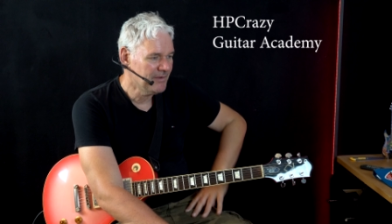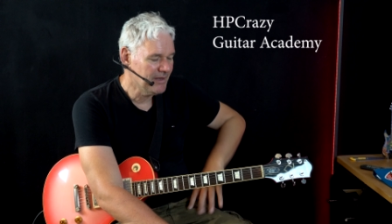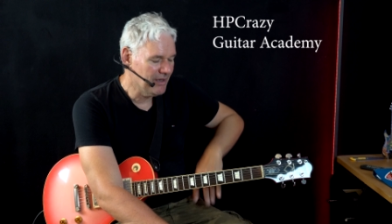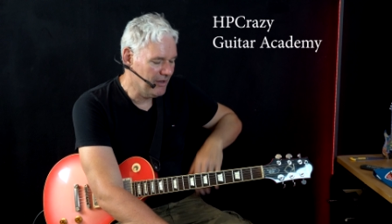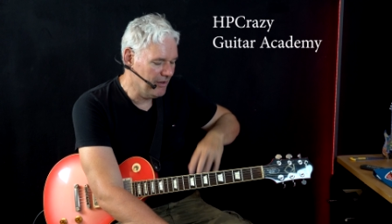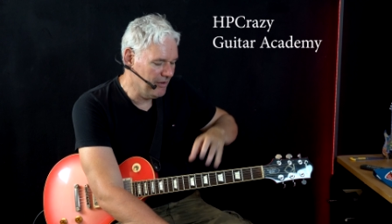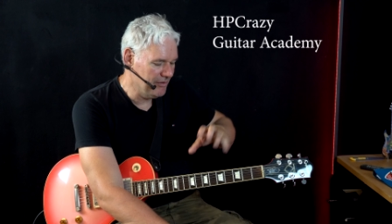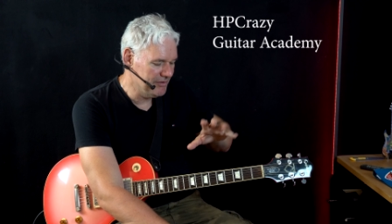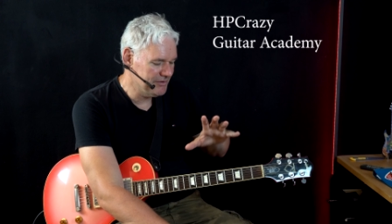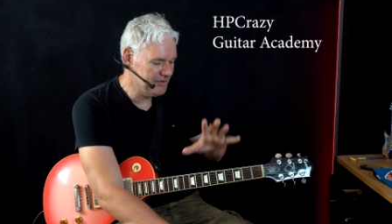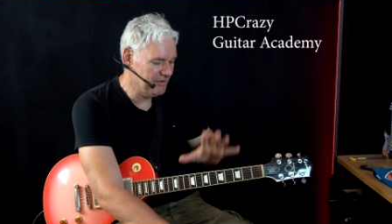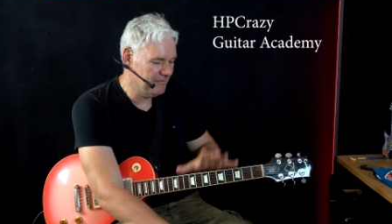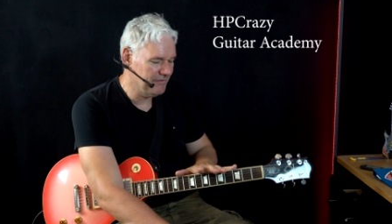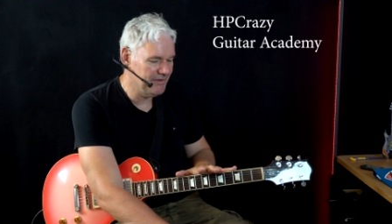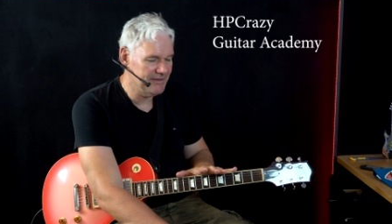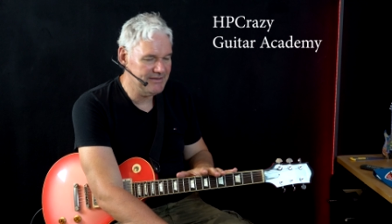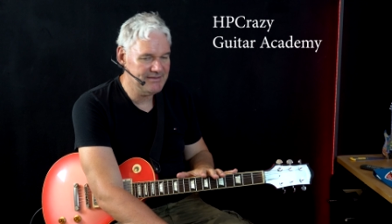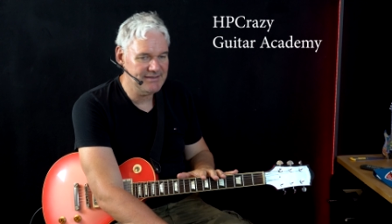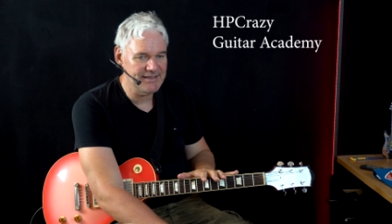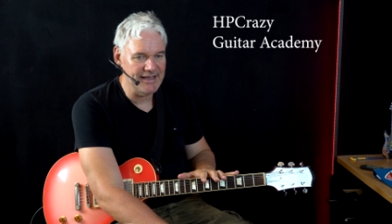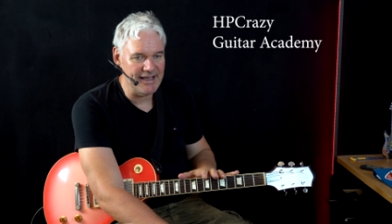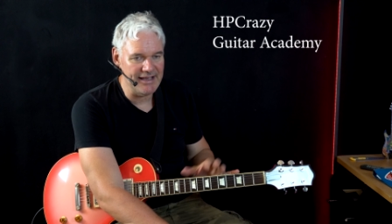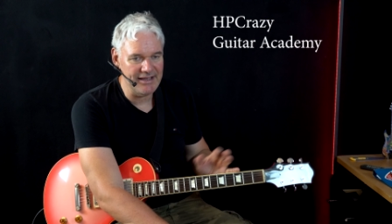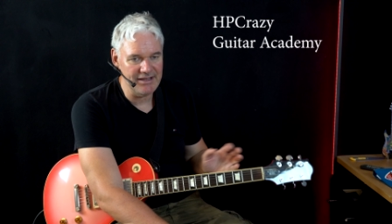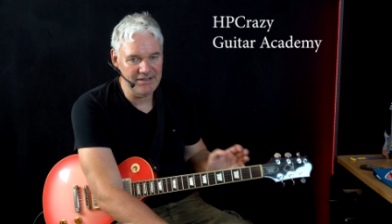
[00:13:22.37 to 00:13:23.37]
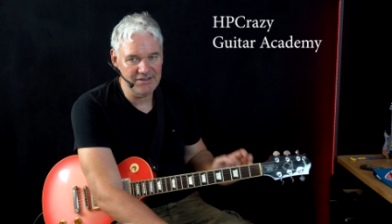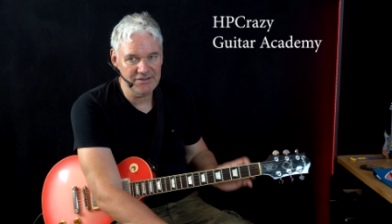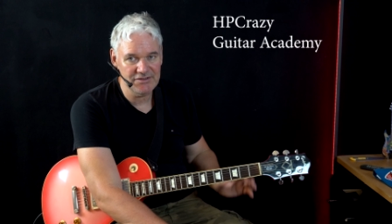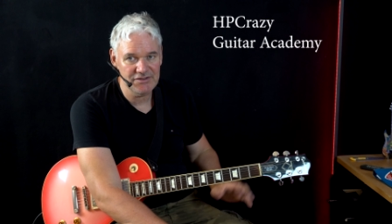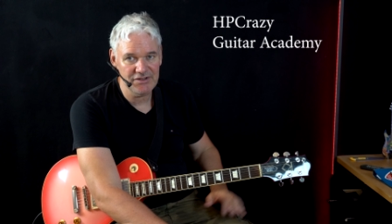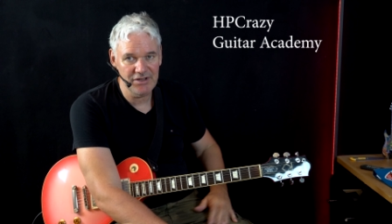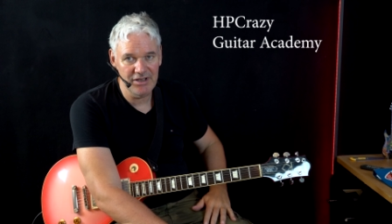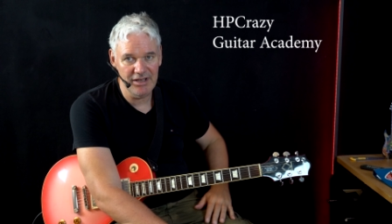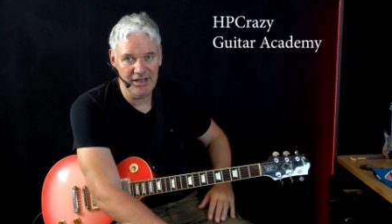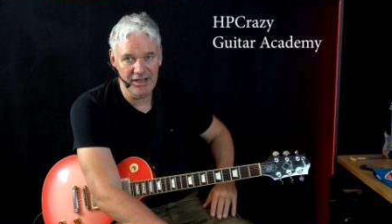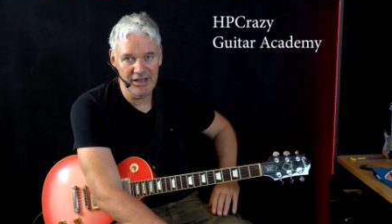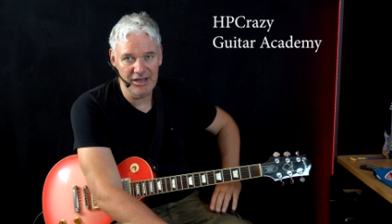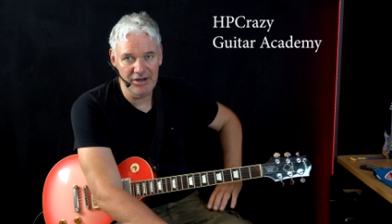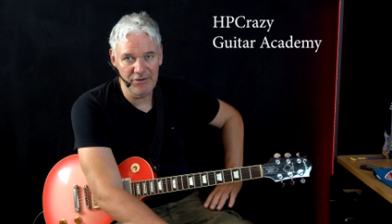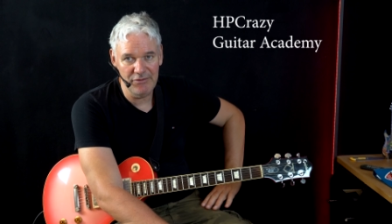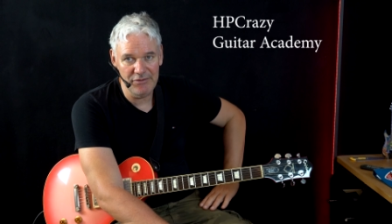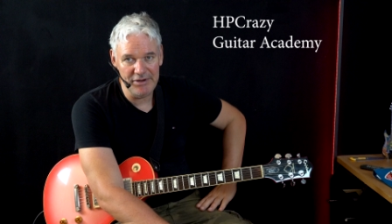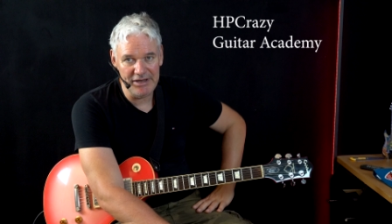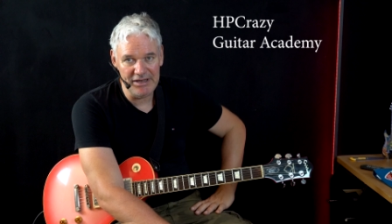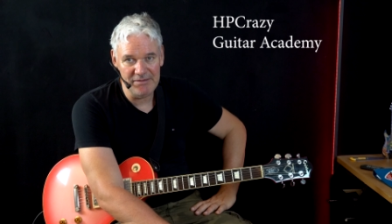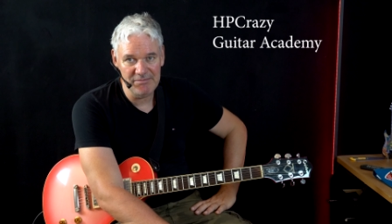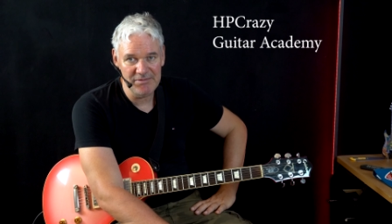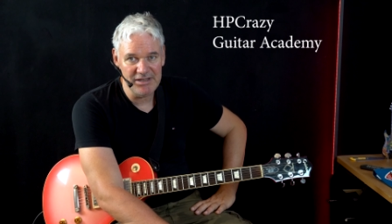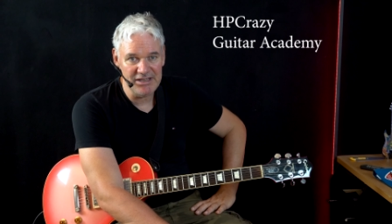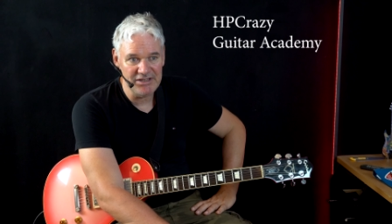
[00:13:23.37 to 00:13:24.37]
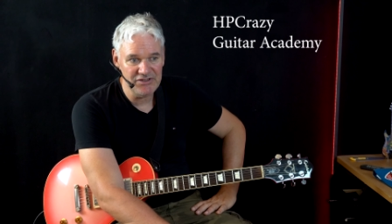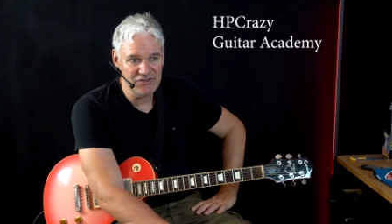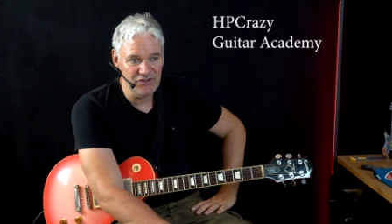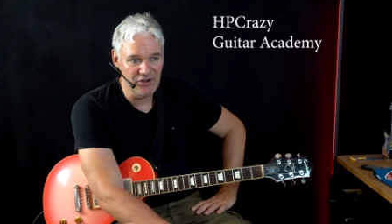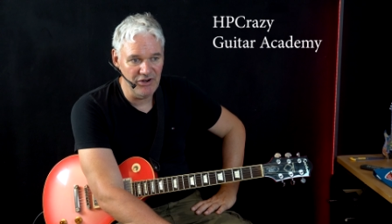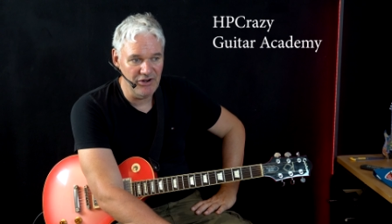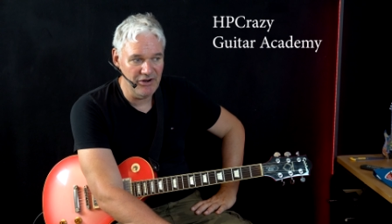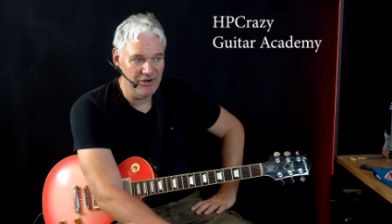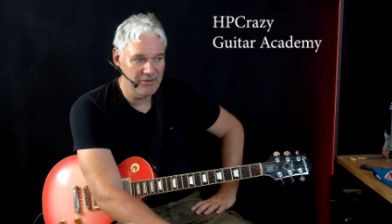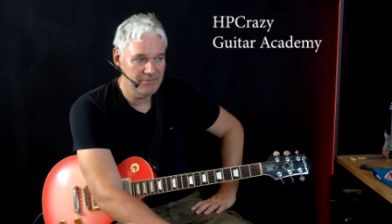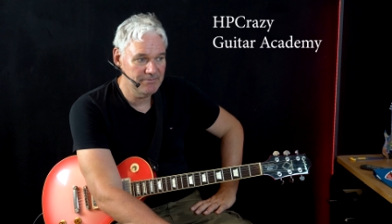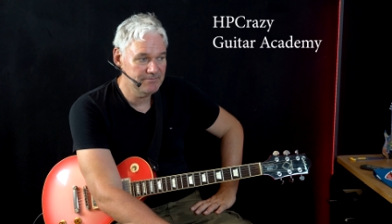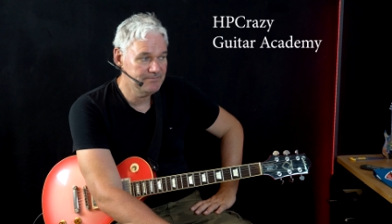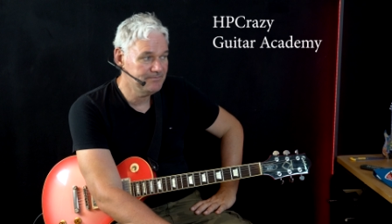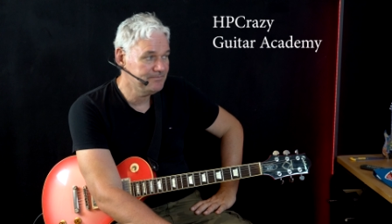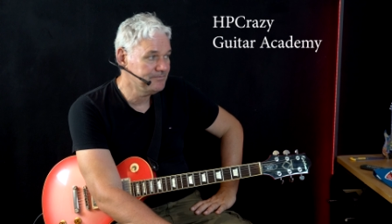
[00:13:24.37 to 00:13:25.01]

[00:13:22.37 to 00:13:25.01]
Also the second uh, rhythm guitar.